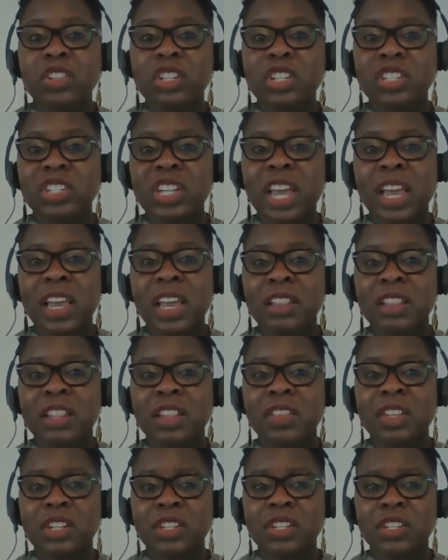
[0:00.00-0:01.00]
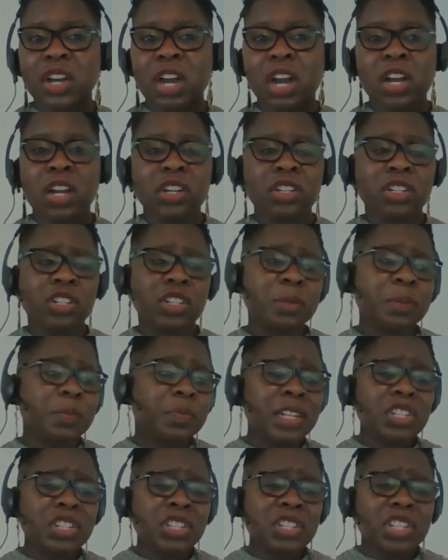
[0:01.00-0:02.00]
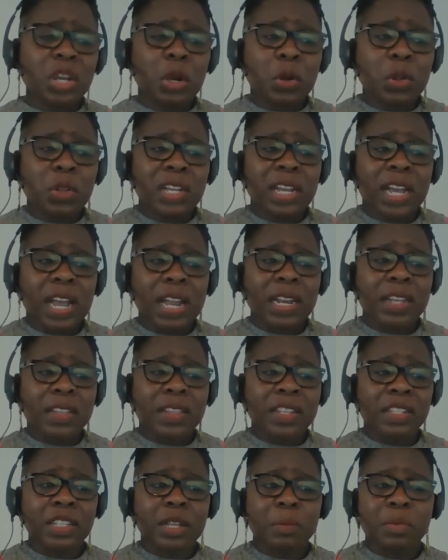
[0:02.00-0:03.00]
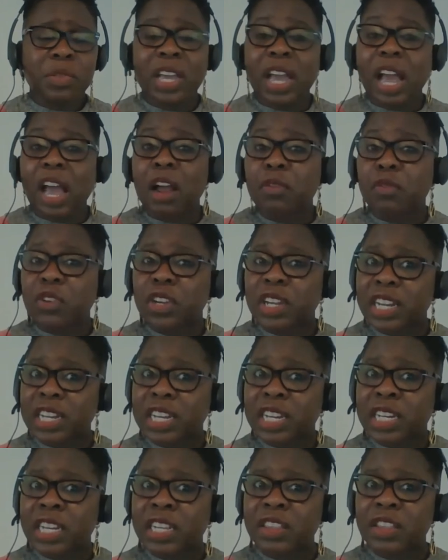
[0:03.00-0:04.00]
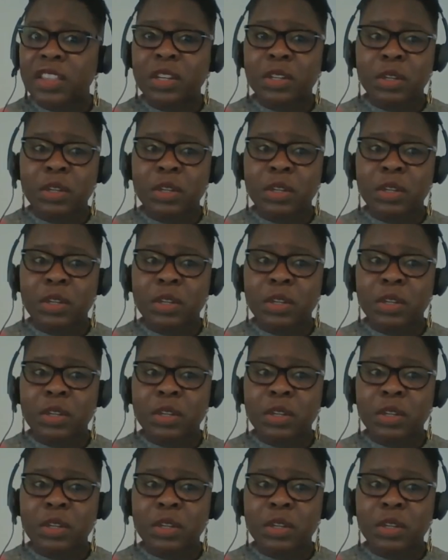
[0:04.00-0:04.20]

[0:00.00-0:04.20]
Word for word: the death and the dodge and just the whole color. There's something African in it.